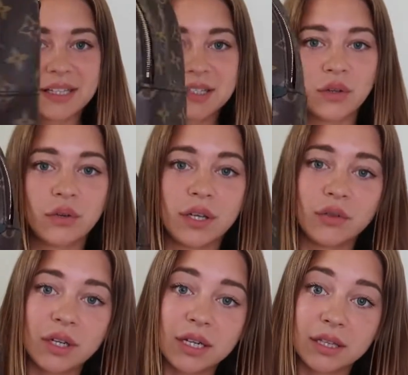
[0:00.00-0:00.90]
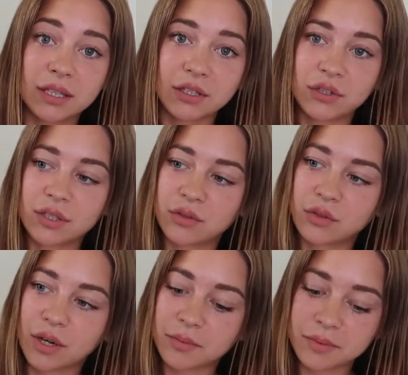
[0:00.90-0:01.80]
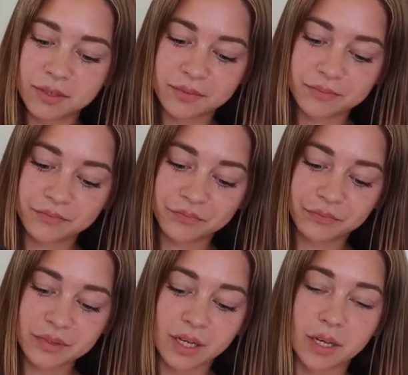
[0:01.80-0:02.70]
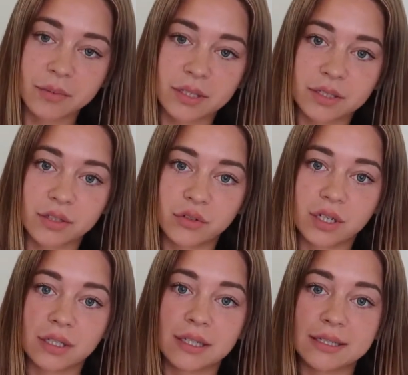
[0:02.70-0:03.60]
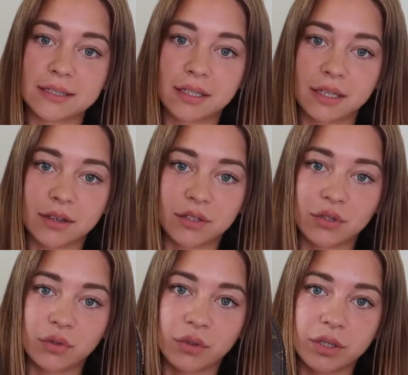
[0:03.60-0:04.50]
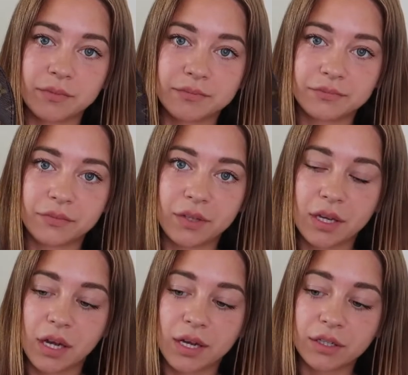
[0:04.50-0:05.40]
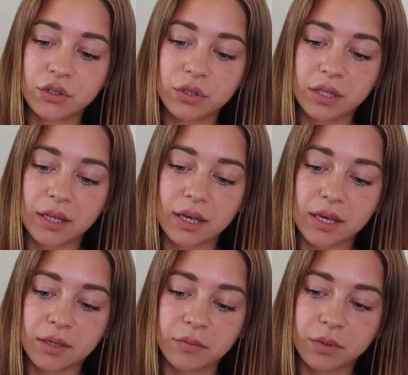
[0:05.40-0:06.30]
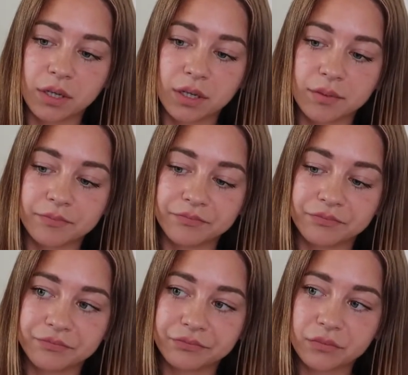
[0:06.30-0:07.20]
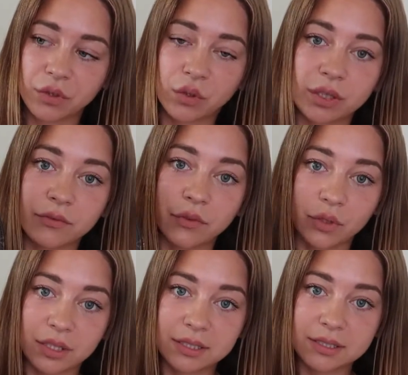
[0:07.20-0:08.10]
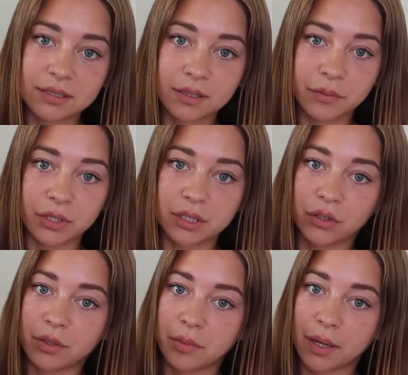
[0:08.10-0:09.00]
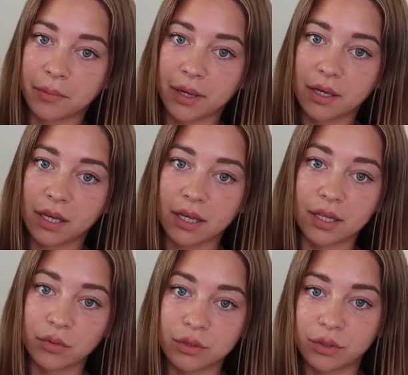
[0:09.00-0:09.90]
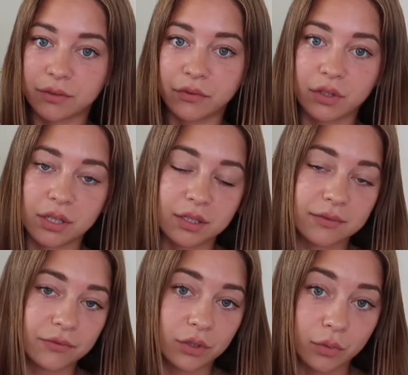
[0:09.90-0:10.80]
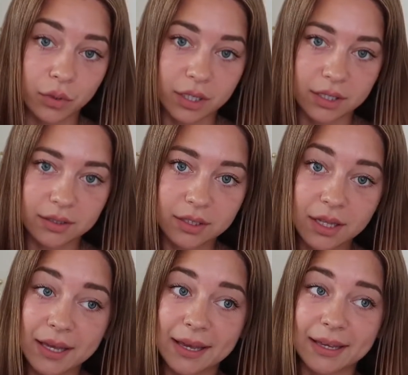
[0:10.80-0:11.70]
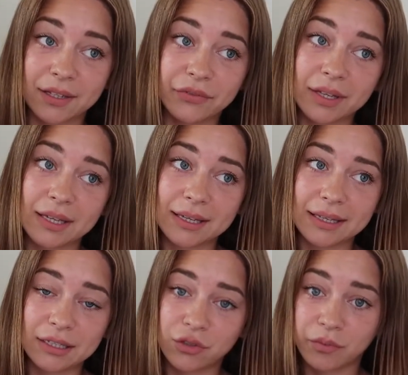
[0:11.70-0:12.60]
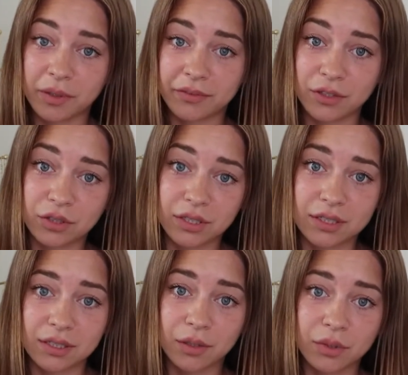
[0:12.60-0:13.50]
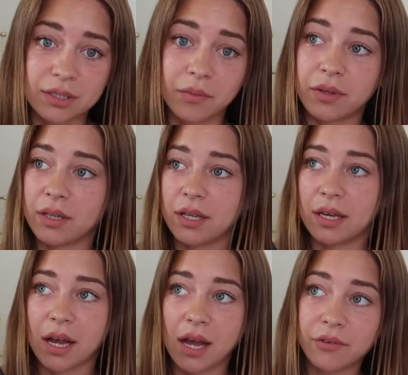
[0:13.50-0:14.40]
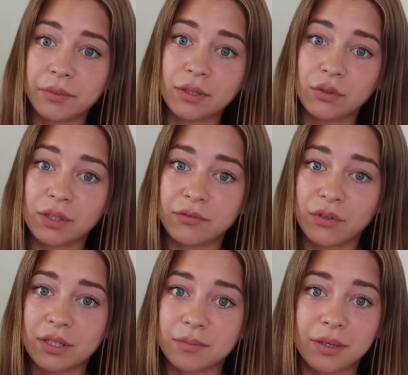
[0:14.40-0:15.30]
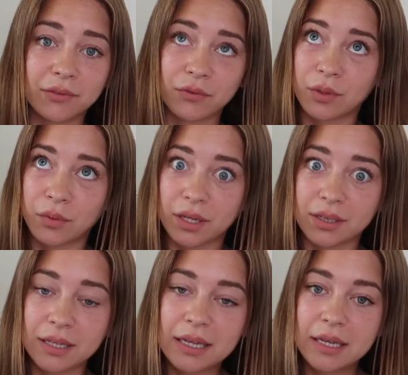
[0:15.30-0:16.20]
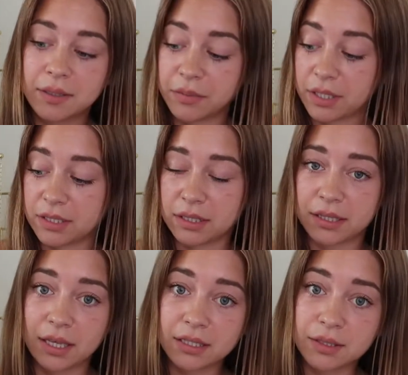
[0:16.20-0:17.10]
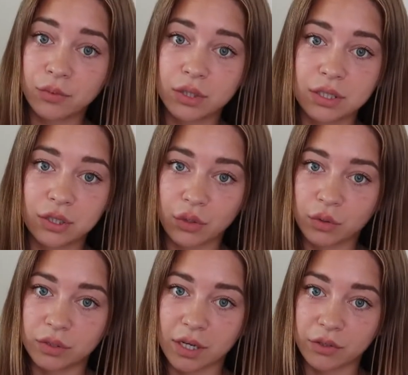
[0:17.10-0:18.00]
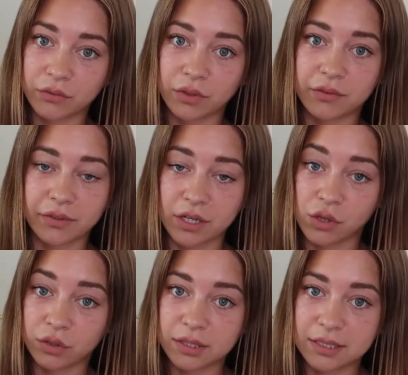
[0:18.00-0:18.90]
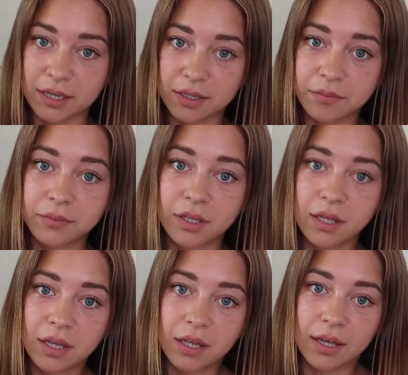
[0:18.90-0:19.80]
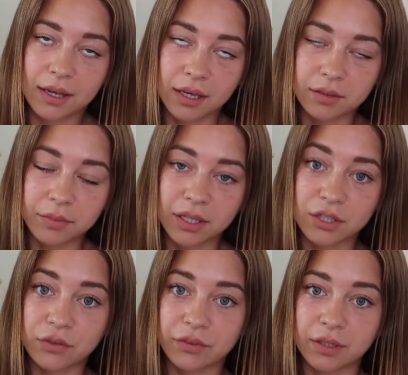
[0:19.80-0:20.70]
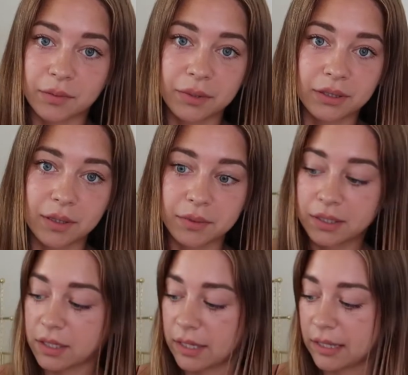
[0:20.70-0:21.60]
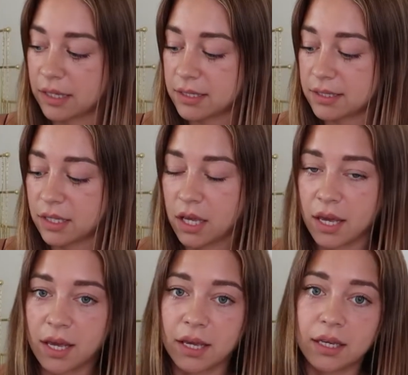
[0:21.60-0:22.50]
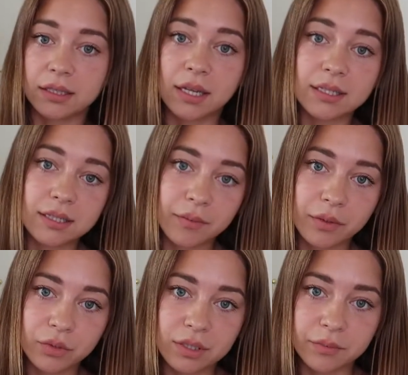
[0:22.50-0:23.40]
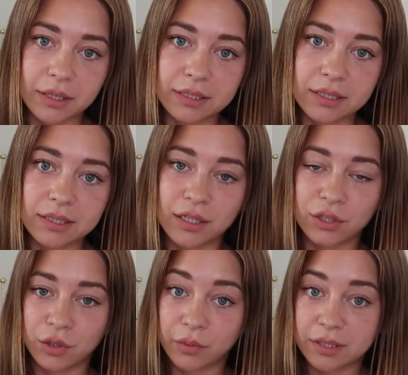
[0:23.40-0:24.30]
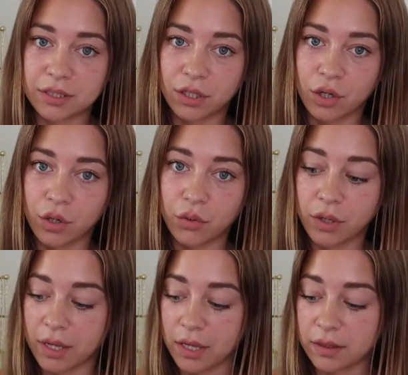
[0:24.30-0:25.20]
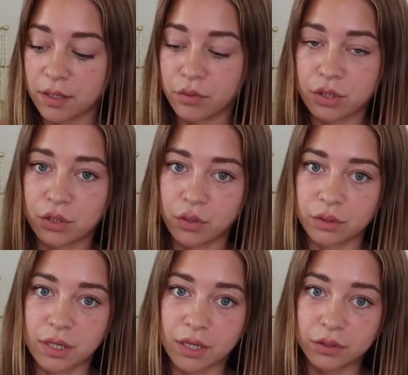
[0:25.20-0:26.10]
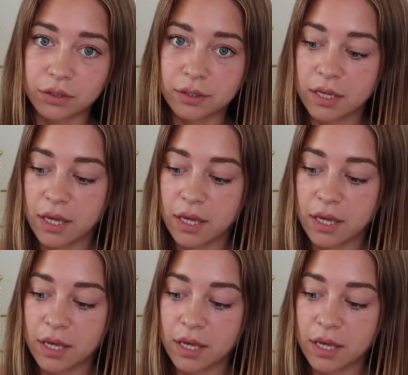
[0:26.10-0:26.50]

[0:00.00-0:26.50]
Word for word: So they already attached the straps because I tried it yesterday at the store. I actually came looking for this particular backpack and I was looking for this for a while, and I feel like each of my videos gonna start with something like I've been looking for this bag for a while, because this was sold out for a very long time, again because of the pandemic I guess. And last time I was in Macy's like 2 weeks ago and they were sold out,